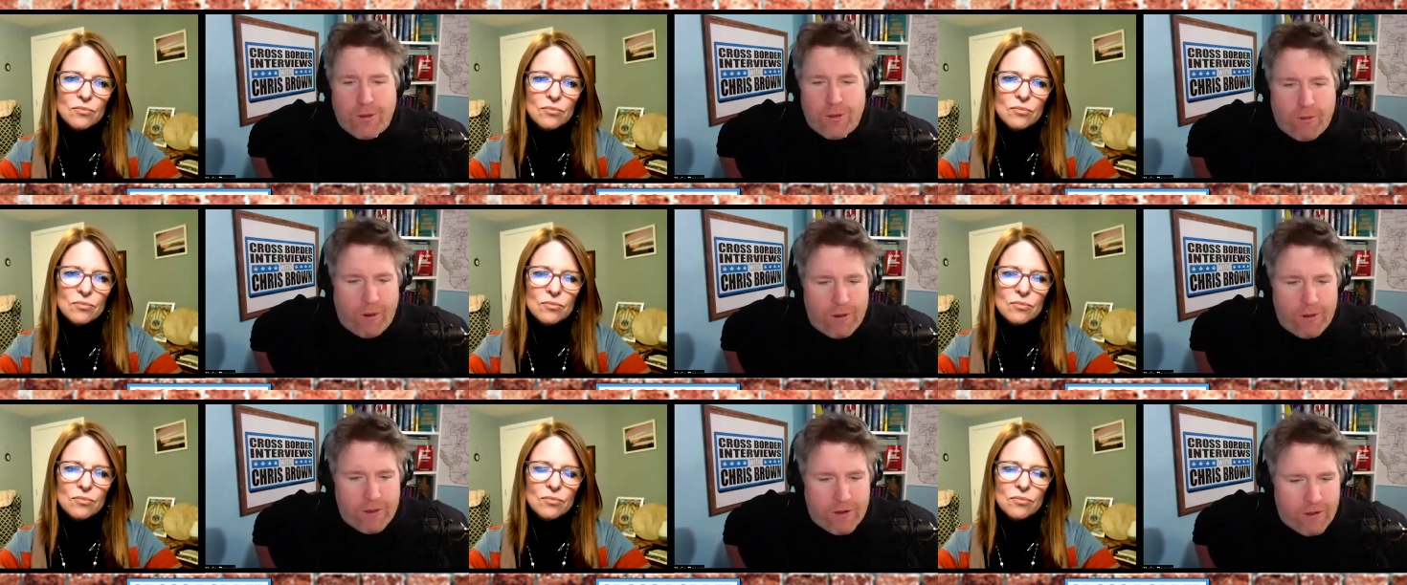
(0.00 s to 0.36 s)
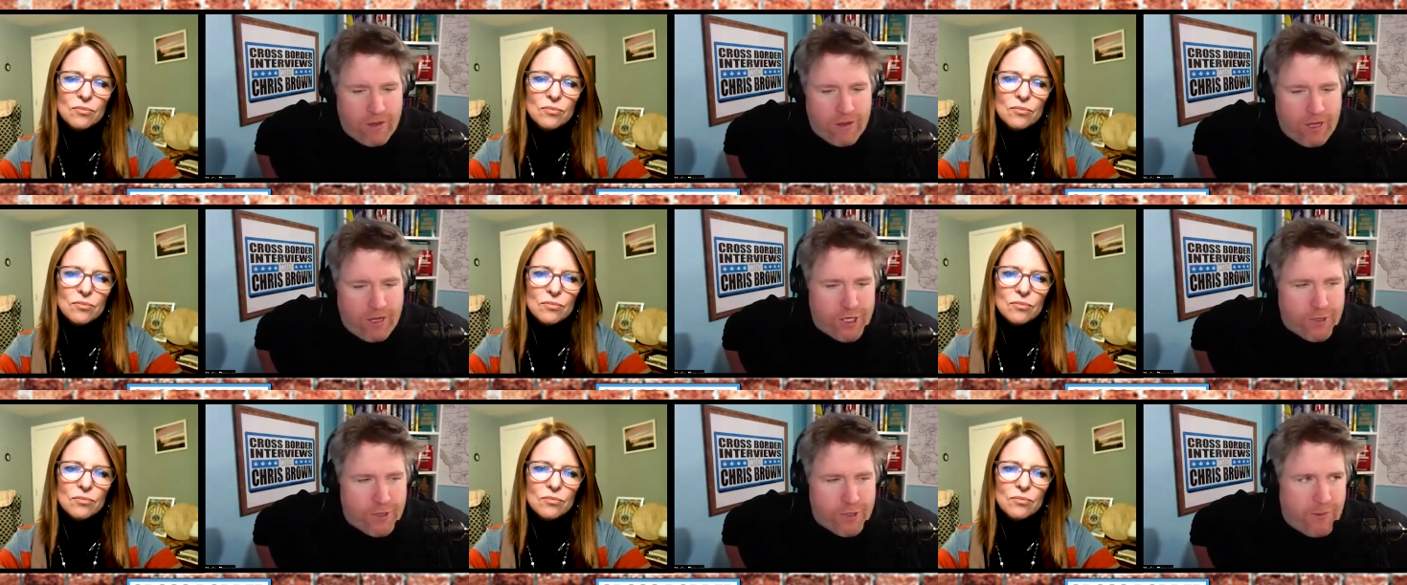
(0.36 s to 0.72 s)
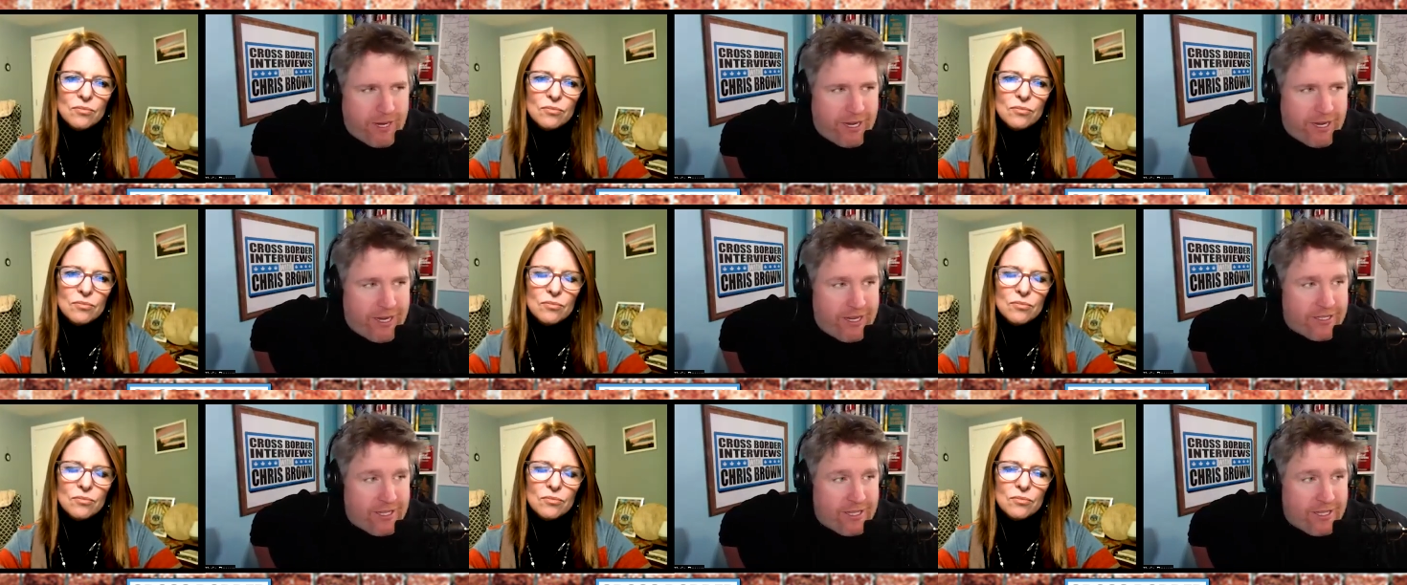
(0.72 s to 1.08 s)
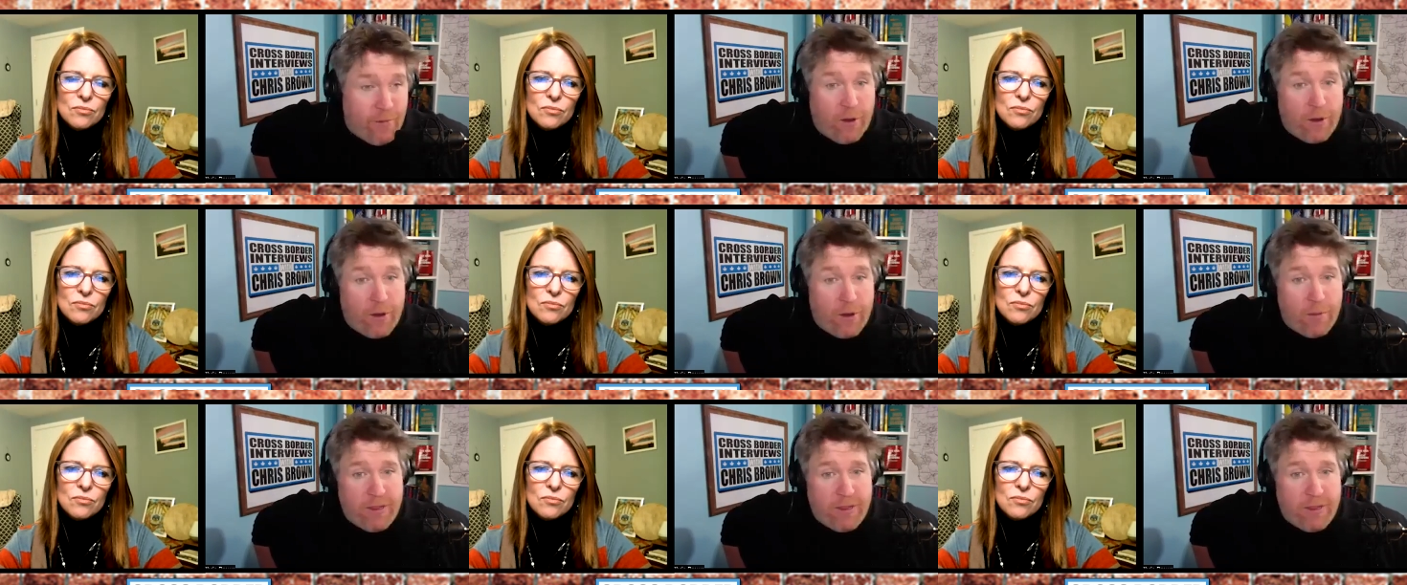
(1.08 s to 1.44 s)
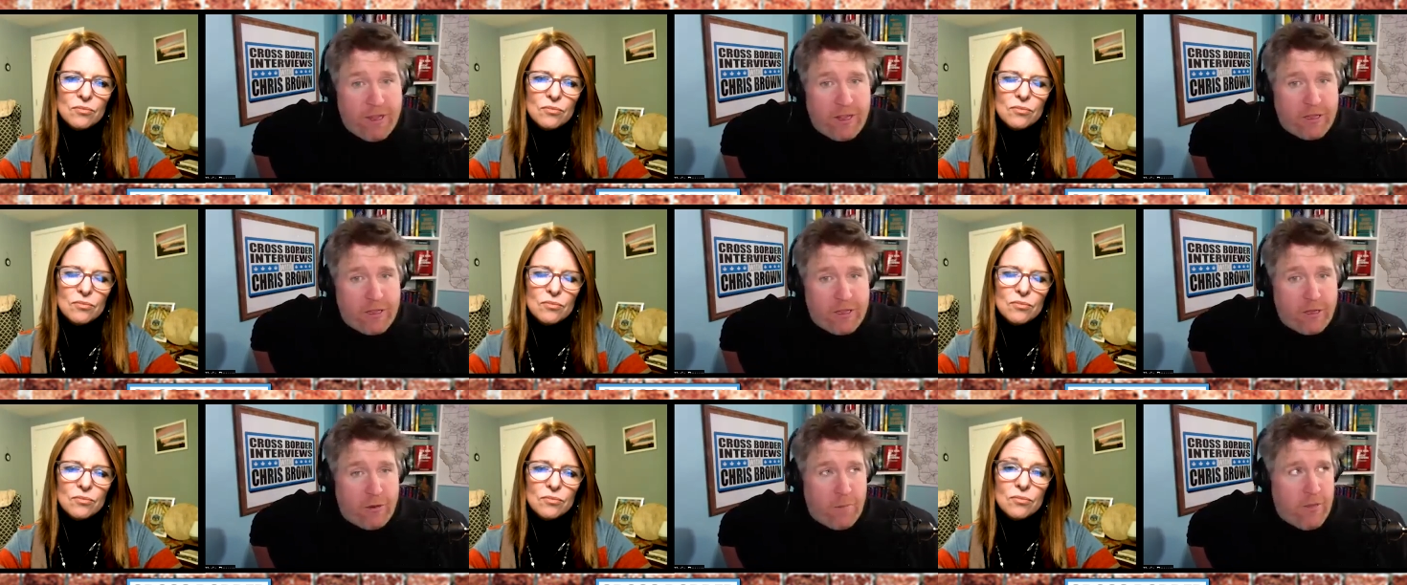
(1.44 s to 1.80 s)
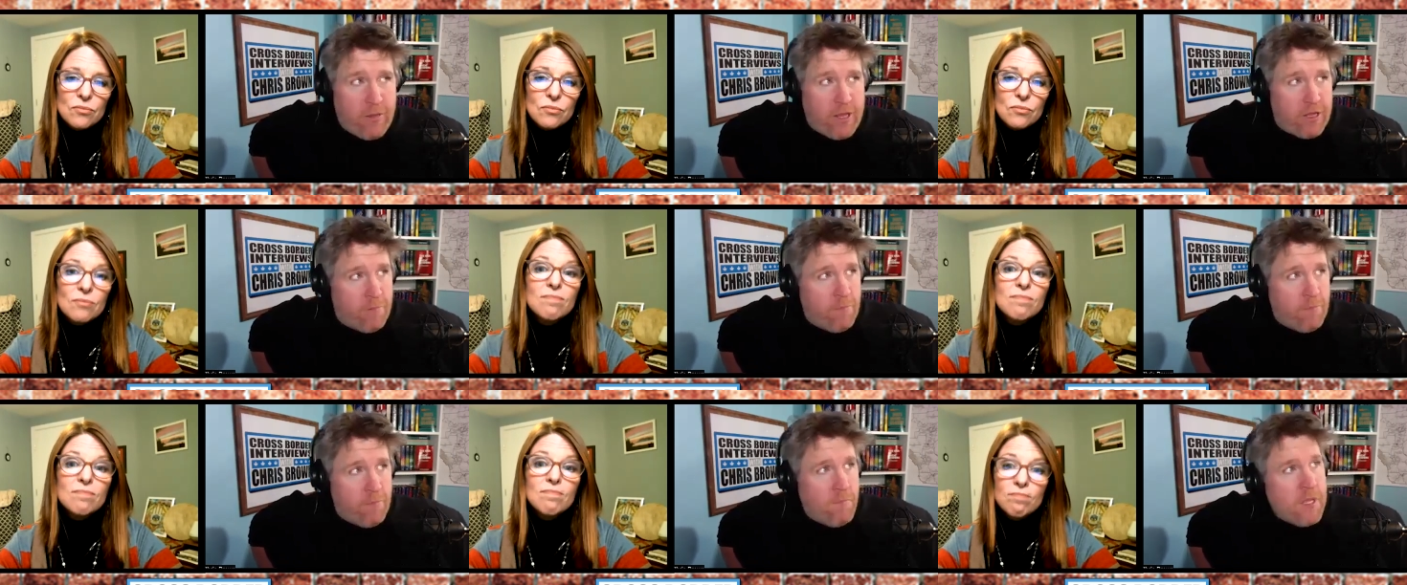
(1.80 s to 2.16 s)
Speaker 1: threw out their lunch because they want to be like their
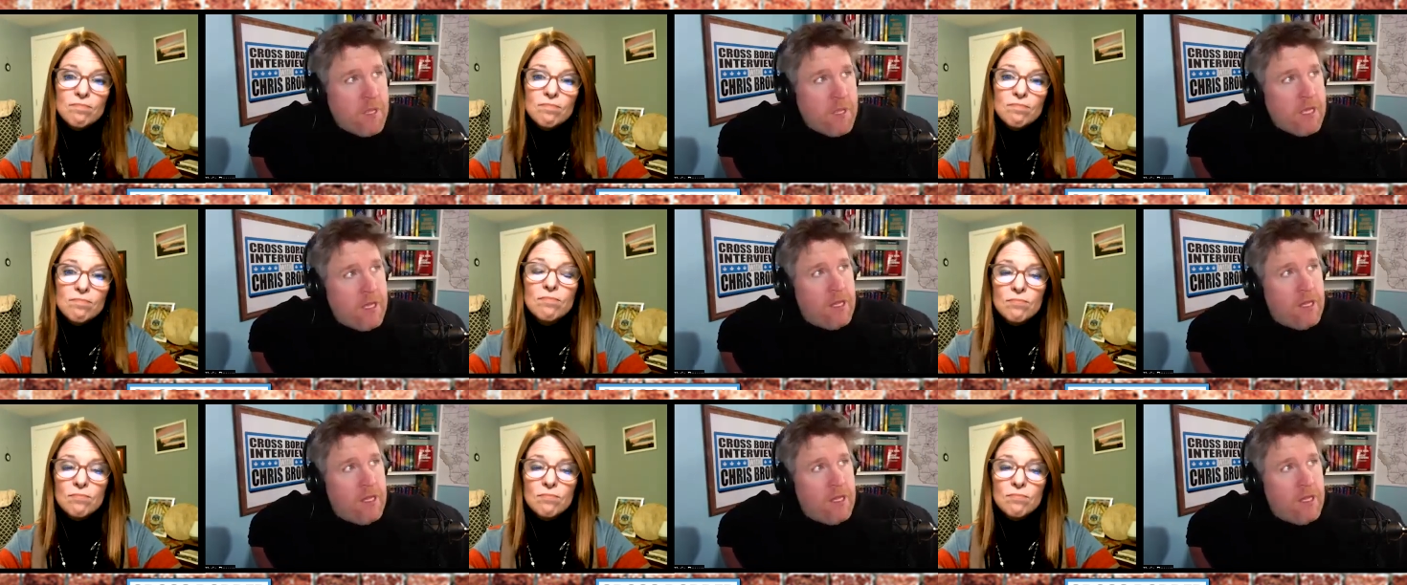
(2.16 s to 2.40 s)
mother mm-hmm.